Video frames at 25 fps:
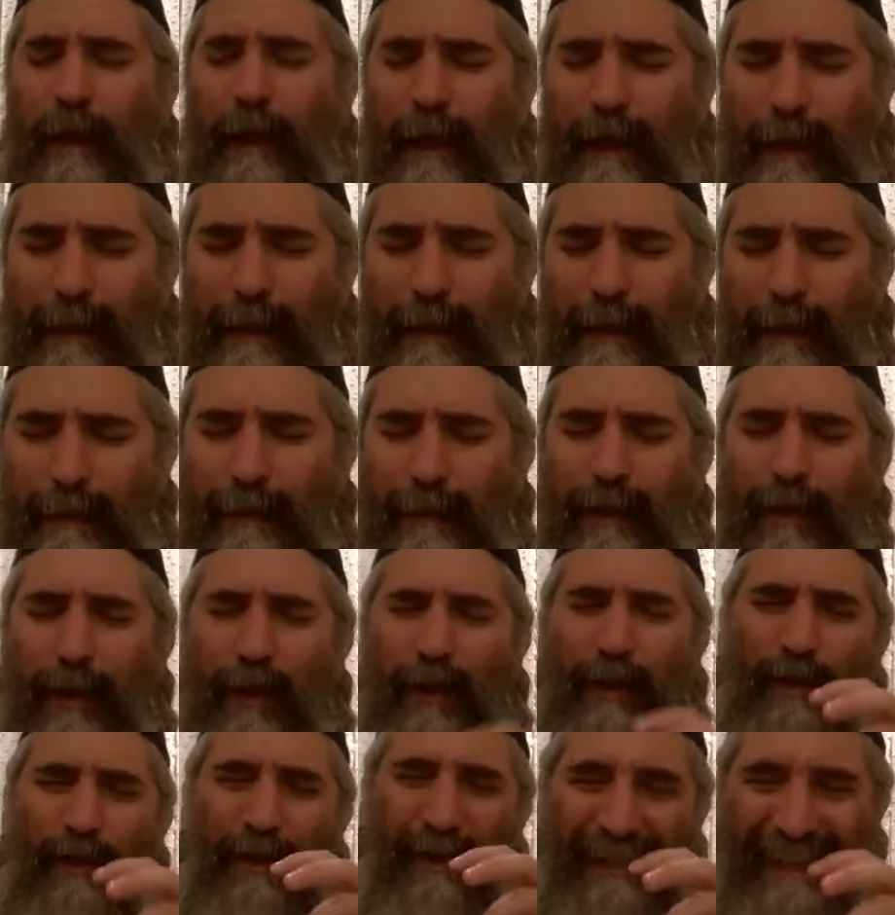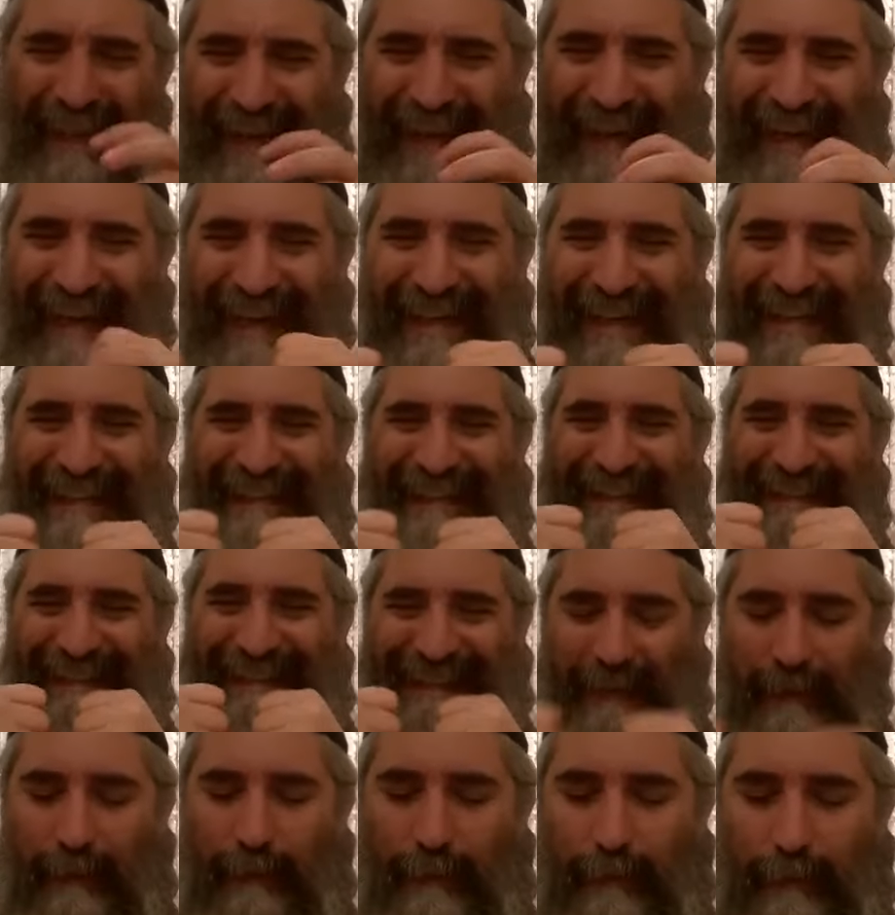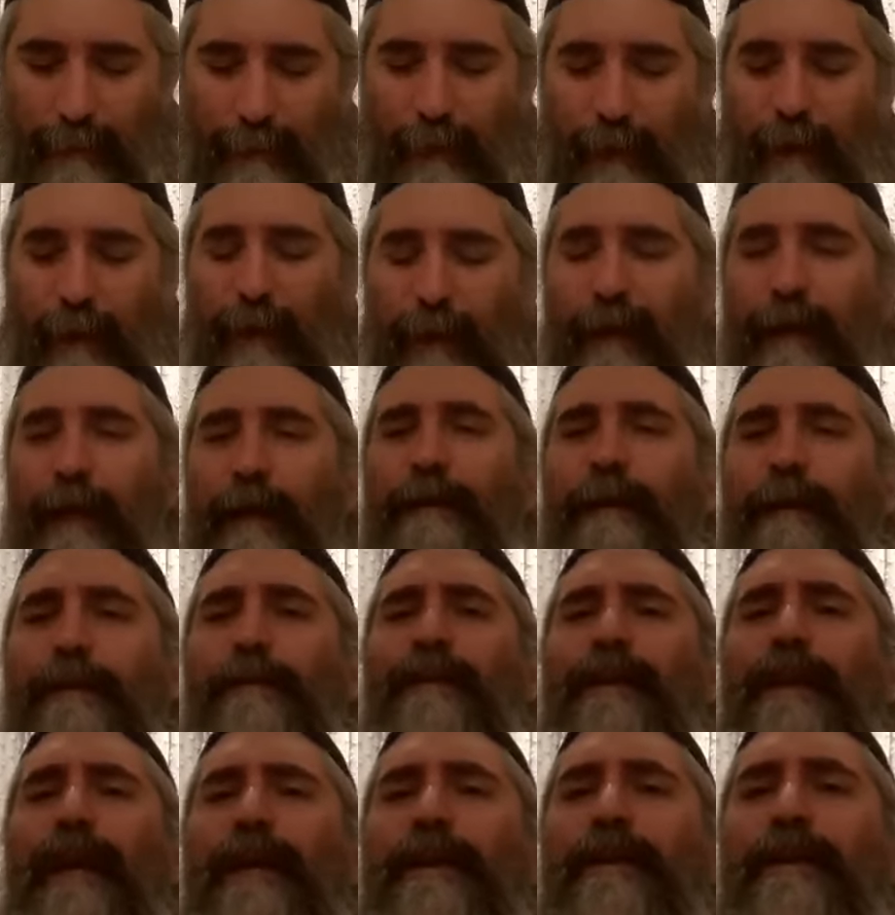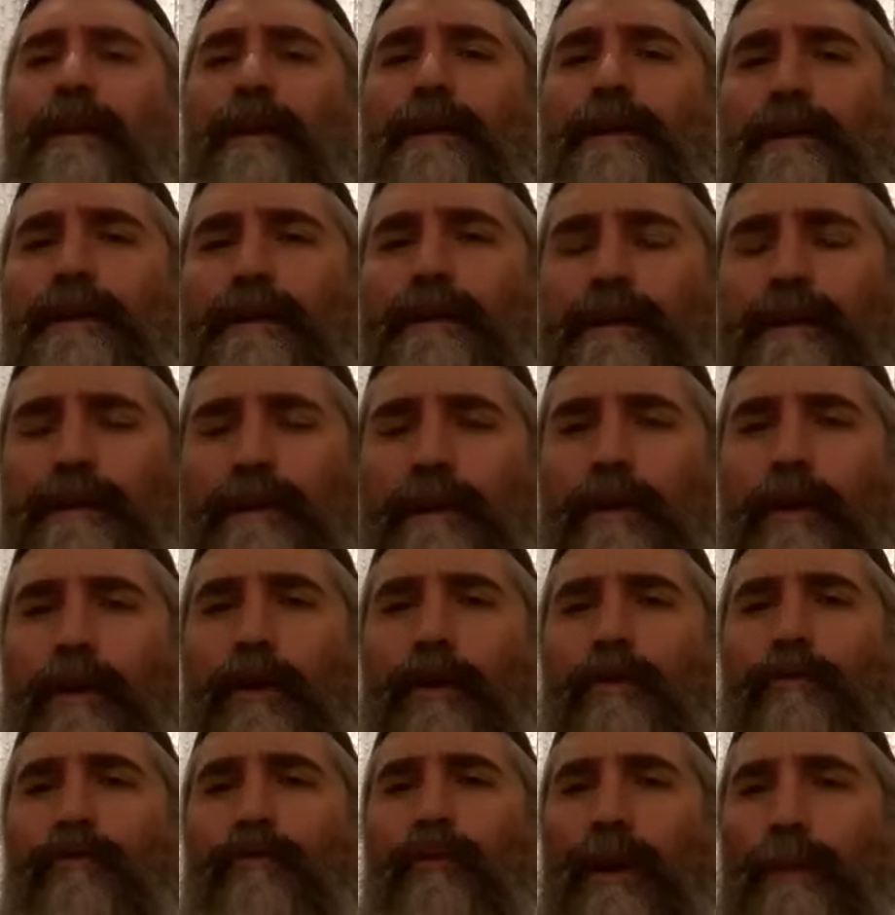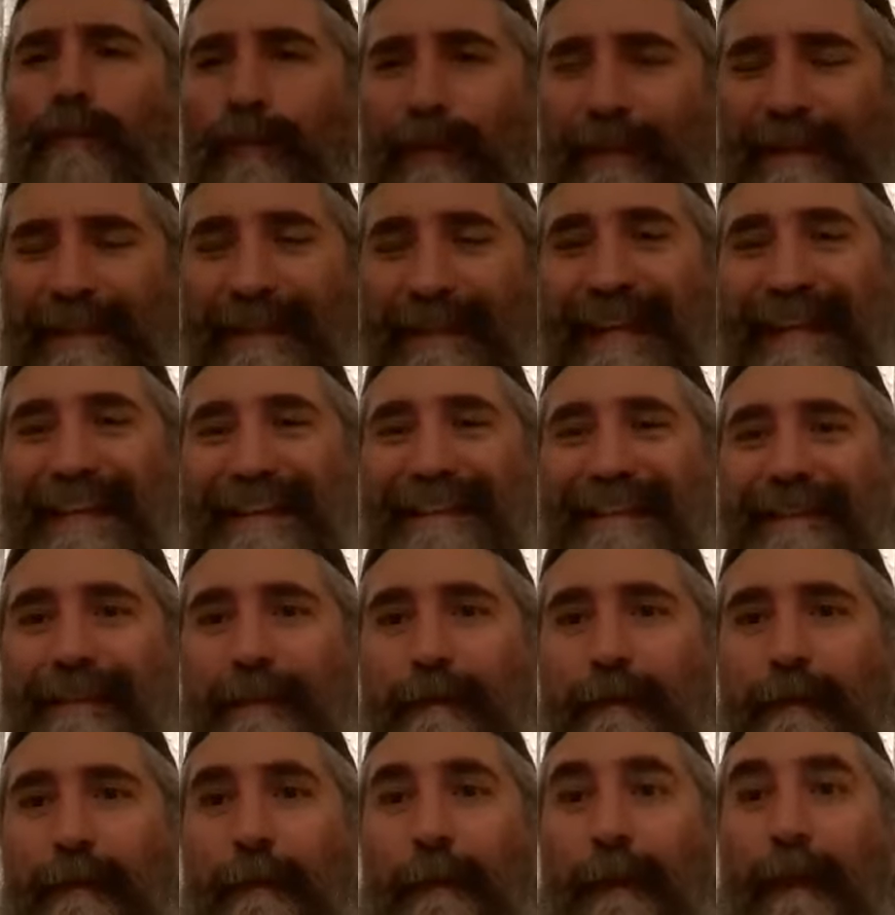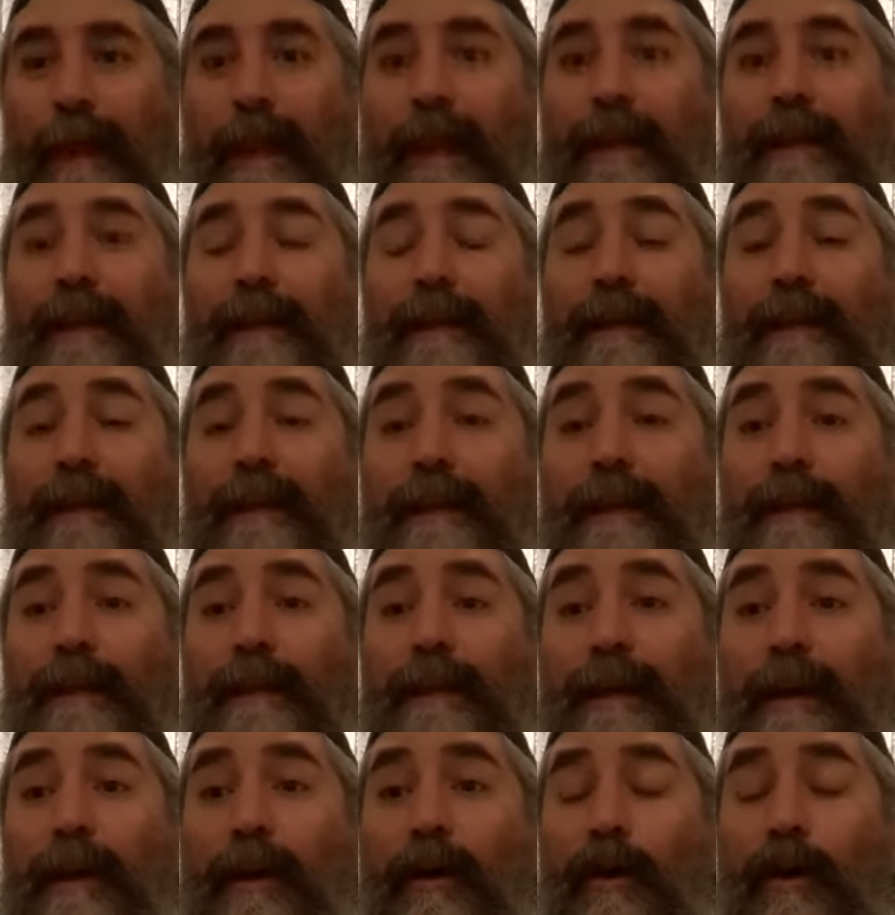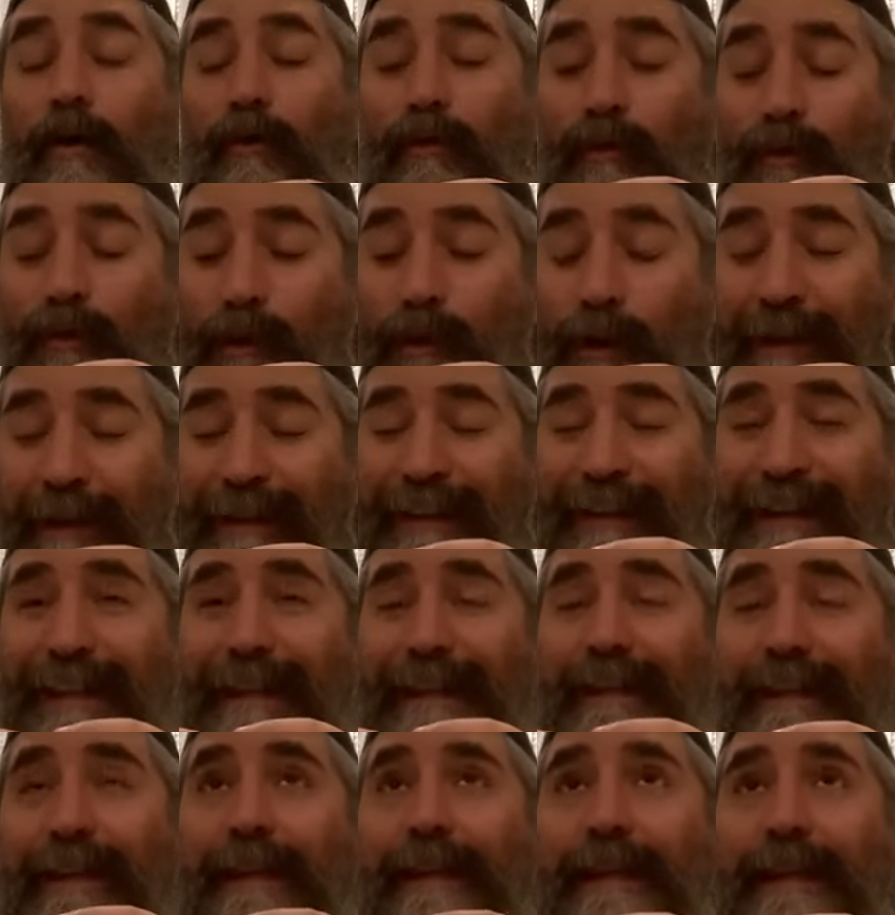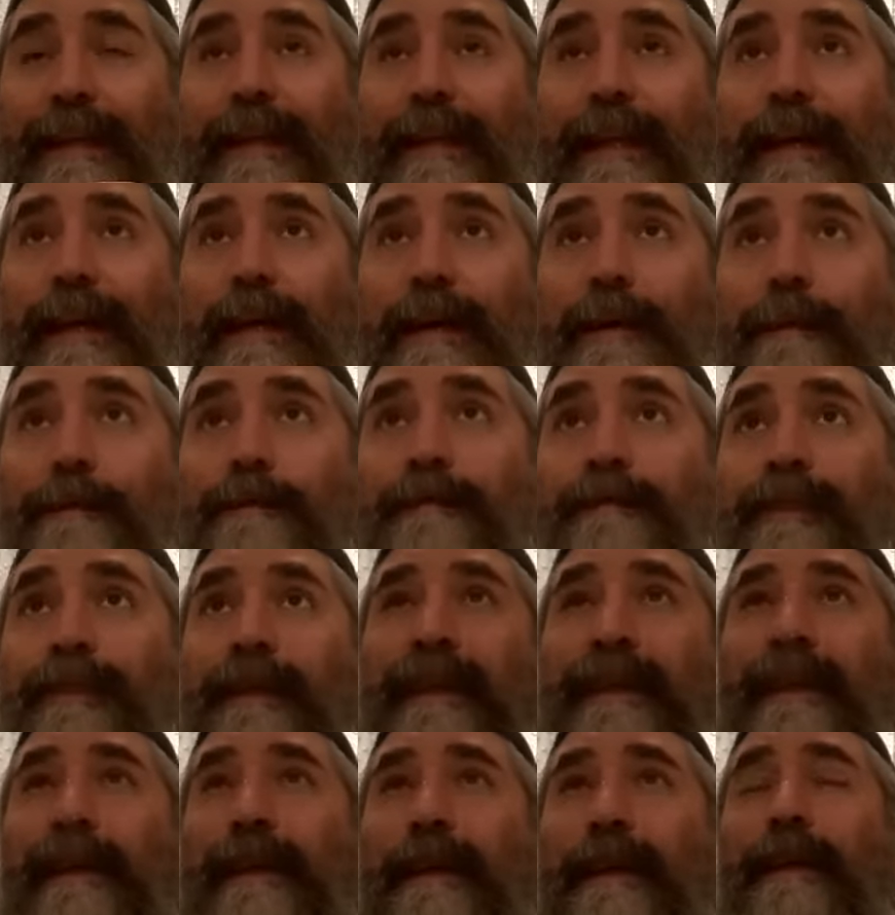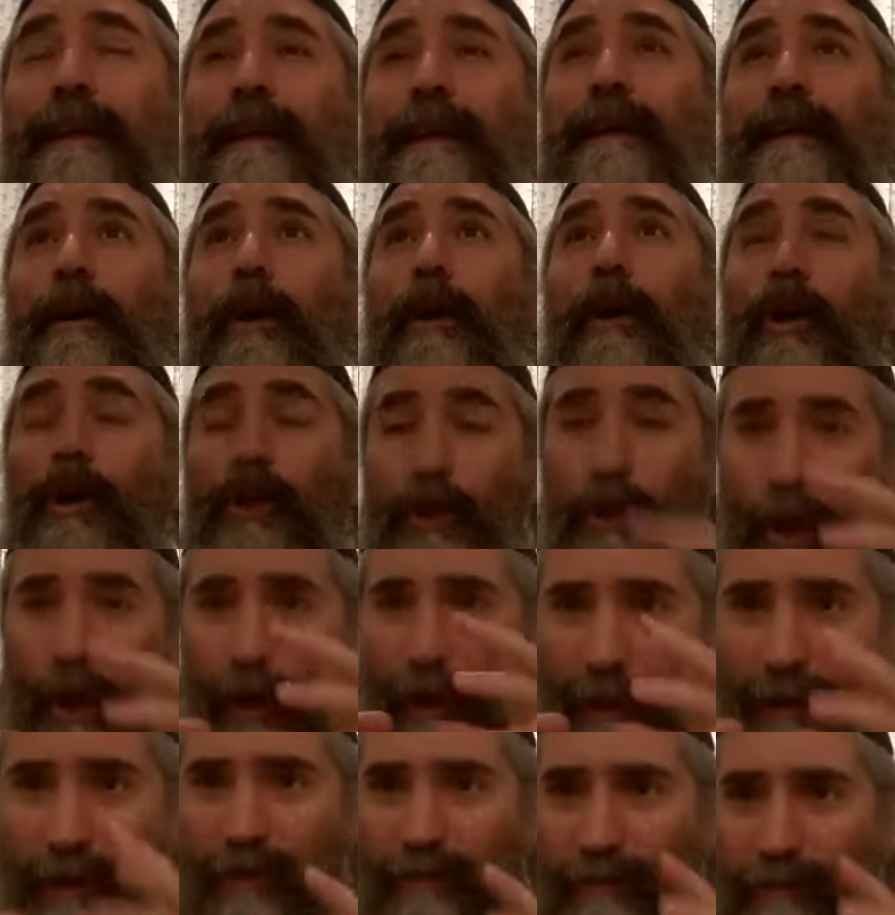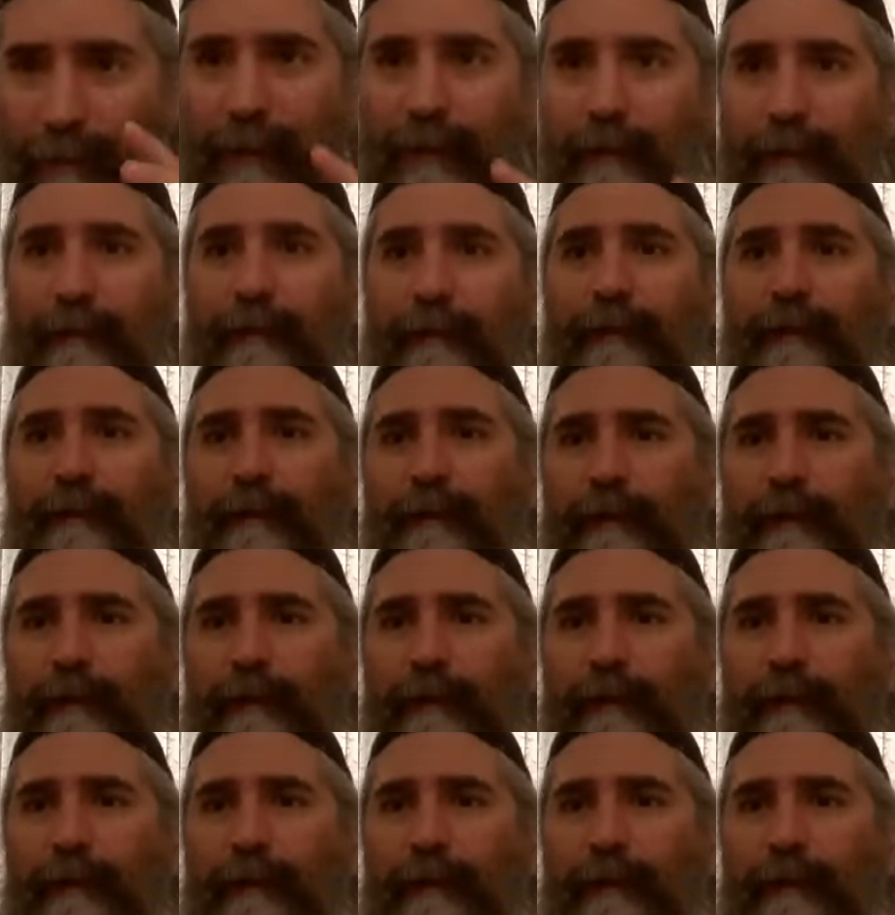And the Yahat, Chachamim tell us, represents uh, the, the, the, uh, acknowledgement